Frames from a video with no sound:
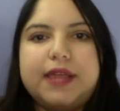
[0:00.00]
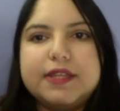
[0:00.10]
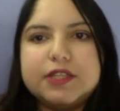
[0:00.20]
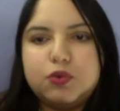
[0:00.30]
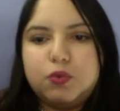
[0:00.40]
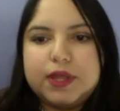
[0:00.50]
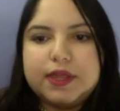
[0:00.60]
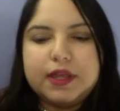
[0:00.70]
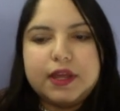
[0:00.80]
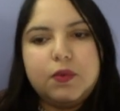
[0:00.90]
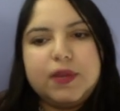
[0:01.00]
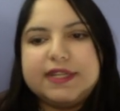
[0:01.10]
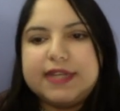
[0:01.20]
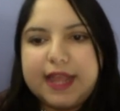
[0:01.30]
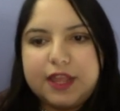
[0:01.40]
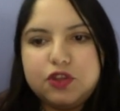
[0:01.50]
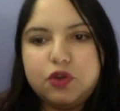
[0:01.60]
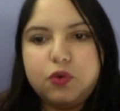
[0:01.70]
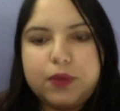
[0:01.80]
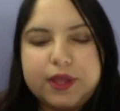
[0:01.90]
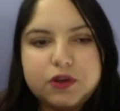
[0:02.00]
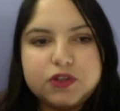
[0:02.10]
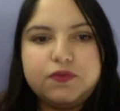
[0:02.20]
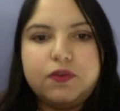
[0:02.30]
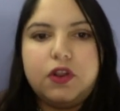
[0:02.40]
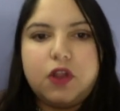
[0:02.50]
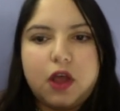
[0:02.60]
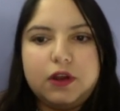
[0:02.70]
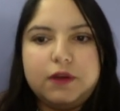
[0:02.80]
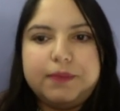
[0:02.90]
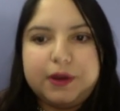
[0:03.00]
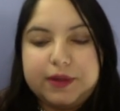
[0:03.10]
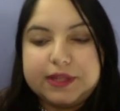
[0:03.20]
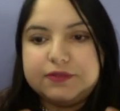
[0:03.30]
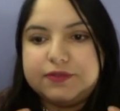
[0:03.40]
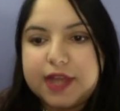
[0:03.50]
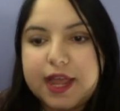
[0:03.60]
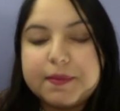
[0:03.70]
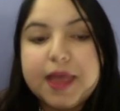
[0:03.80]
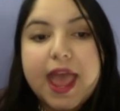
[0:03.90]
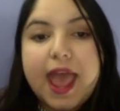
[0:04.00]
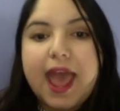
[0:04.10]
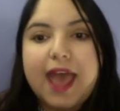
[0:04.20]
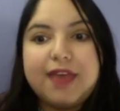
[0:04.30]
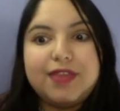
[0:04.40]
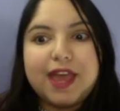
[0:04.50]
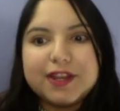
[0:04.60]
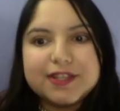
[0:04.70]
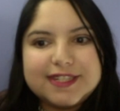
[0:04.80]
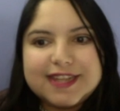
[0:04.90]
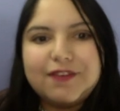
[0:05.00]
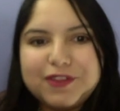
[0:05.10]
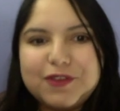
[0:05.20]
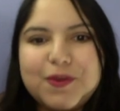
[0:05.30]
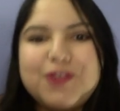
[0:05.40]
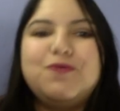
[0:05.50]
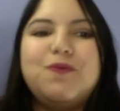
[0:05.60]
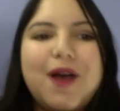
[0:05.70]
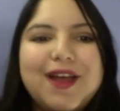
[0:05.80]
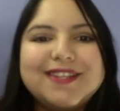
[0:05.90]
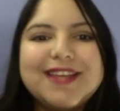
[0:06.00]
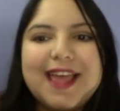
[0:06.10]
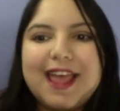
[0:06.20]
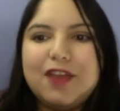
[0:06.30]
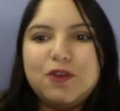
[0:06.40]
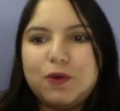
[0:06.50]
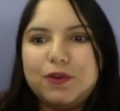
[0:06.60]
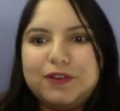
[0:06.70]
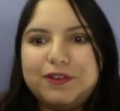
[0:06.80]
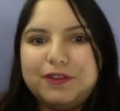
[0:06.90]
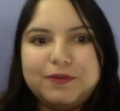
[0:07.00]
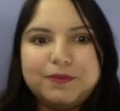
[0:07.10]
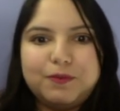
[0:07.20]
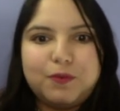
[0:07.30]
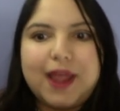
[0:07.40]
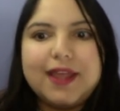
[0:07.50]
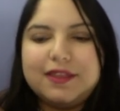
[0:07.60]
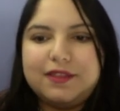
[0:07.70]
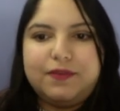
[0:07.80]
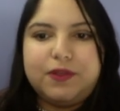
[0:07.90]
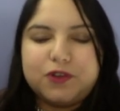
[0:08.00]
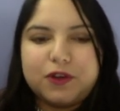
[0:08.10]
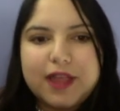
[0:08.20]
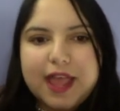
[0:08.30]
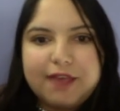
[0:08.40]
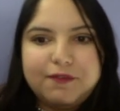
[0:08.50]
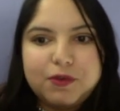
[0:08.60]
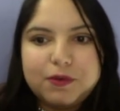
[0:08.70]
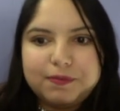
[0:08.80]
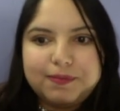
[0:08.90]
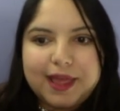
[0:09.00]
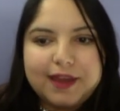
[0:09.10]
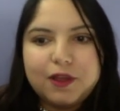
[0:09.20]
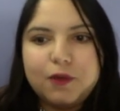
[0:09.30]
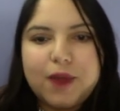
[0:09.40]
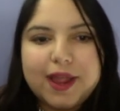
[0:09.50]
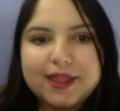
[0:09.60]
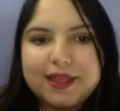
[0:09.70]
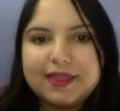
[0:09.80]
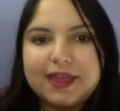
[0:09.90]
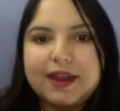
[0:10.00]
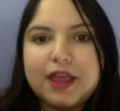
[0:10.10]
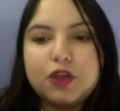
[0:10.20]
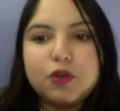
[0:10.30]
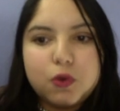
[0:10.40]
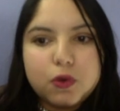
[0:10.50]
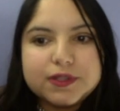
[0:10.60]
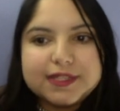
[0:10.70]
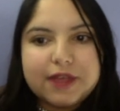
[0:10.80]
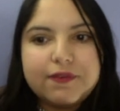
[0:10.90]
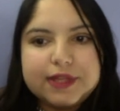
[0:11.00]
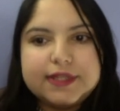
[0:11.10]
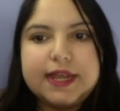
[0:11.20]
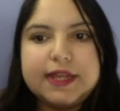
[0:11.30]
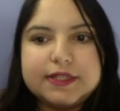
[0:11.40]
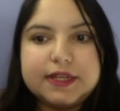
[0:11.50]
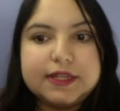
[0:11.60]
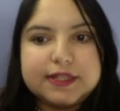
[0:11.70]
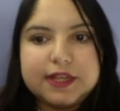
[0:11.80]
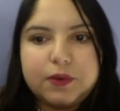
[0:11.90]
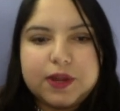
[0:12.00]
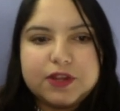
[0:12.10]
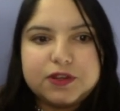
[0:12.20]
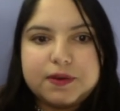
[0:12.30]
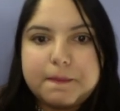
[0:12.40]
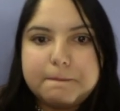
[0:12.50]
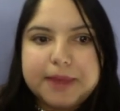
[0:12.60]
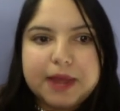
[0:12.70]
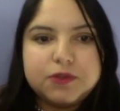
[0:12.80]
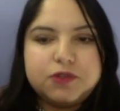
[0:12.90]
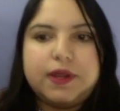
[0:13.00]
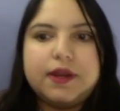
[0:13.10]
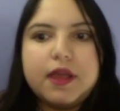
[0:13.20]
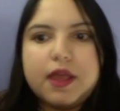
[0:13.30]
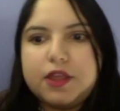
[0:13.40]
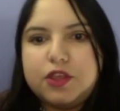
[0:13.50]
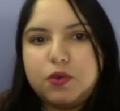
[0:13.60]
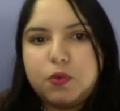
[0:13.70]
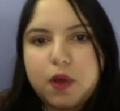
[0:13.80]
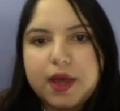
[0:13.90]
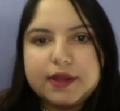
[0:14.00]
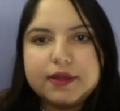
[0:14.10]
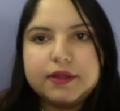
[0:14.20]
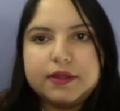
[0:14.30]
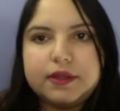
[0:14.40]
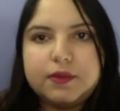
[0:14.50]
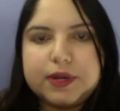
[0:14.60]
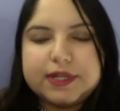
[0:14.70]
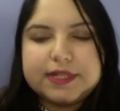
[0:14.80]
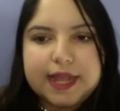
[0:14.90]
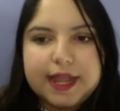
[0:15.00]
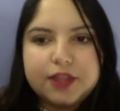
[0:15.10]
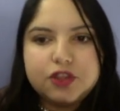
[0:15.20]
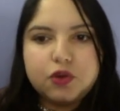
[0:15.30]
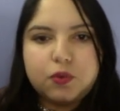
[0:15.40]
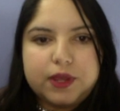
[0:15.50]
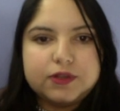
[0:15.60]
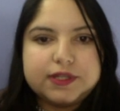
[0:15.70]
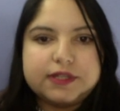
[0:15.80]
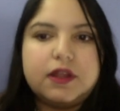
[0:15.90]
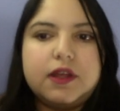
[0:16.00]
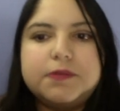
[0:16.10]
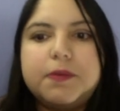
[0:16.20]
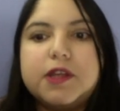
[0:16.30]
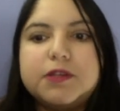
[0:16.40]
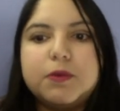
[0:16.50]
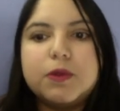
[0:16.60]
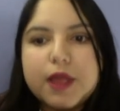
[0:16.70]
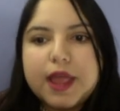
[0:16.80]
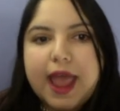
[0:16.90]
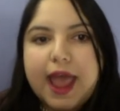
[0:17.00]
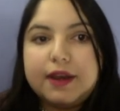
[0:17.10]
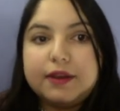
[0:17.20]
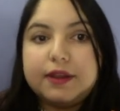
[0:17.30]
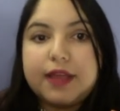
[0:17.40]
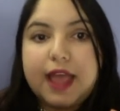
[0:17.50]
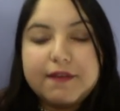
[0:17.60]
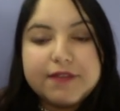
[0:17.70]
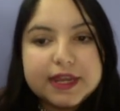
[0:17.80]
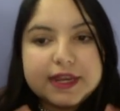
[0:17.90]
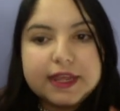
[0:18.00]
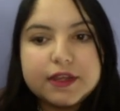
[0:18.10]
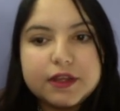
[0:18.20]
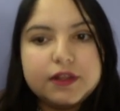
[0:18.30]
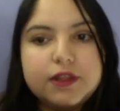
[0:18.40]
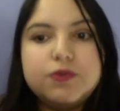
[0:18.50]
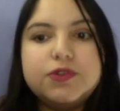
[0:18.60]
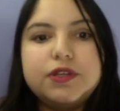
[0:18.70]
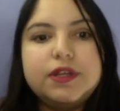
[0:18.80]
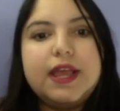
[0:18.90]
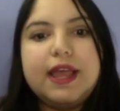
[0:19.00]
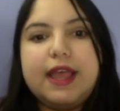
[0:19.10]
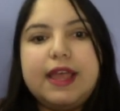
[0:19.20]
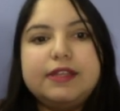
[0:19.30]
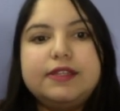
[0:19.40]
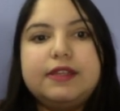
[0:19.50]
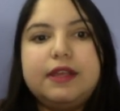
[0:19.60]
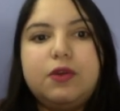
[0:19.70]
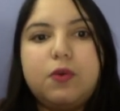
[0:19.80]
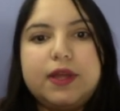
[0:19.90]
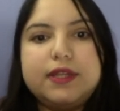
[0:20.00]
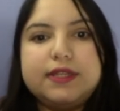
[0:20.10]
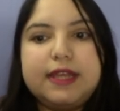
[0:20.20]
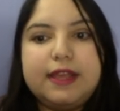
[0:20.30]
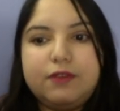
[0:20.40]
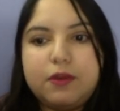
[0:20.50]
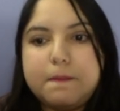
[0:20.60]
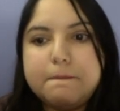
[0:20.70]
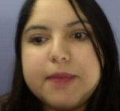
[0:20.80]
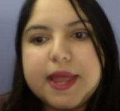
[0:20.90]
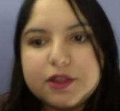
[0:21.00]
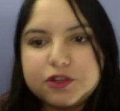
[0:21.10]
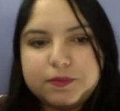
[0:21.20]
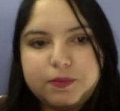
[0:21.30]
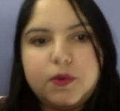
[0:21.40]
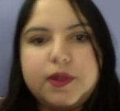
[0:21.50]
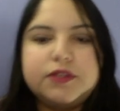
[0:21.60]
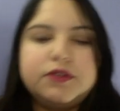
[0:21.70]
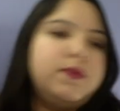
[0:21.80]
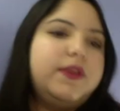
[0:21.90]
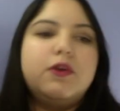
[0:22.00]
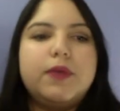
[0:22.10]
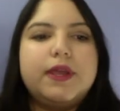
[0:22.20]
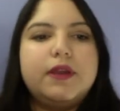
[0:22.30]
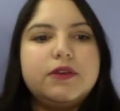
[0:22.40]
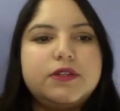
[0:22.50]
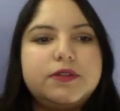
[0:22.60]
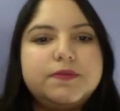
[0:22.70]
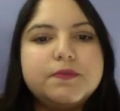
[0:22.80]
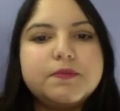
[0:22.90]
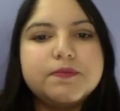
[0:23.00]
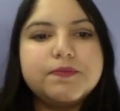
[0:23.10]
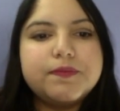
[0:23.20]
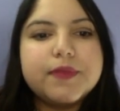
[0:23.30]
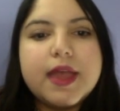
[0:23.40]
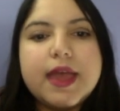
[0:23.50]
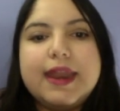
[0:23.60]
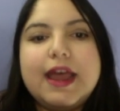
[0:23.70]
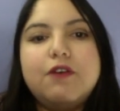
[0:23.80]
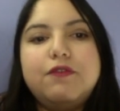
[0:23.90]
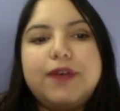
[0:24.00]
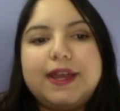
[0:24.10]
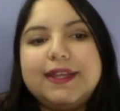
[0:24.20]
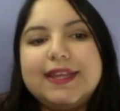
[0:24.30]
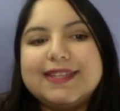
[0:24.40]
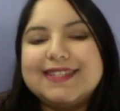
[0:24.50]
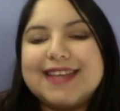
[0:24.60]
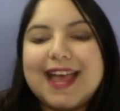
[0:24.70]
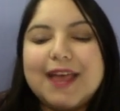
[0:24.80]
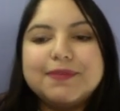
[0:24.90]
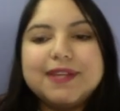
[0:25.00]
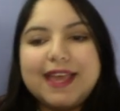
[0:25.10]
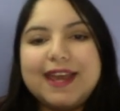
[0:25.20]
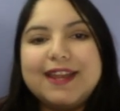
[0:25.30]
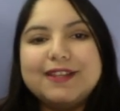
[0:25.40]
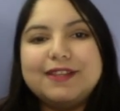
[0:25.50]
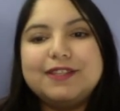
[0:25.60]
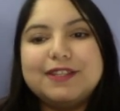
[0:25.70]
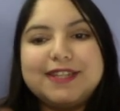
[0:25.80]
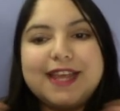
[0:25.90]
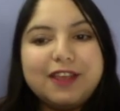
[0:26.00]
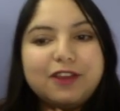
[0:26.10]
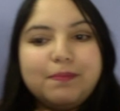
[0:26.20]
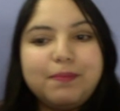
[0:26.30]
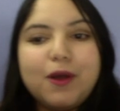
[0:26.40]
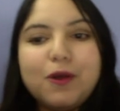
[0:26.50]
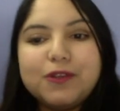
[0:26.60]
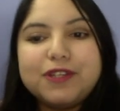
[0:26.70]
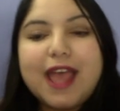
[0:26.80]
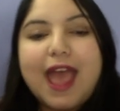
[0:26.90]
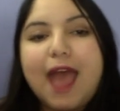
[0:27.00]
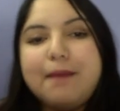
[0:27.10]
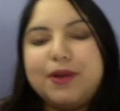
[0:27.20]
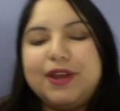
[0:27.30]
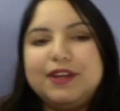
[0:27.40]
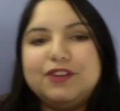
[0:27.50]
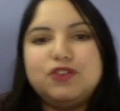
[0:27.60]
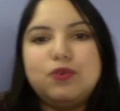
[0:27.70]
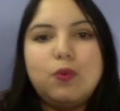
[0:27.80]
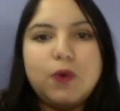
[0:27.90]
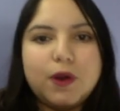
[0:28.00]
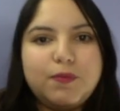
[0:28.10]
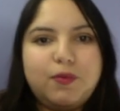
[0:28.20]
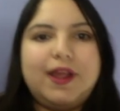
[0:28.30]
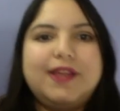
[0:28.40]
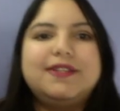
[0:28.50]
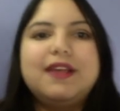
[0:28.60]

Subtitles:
And this is really going to retain your readers for longer periods of time. And that is definitely what you want in order to rank in the future. If you're planning on ranking, then Google definitely takes into consideration bounce rate. You want to retain your readers as long as possible. And having an in conclusion is going to give you major points with your readers. Now, finally, it's time to get in to take your post and put it into WordPress.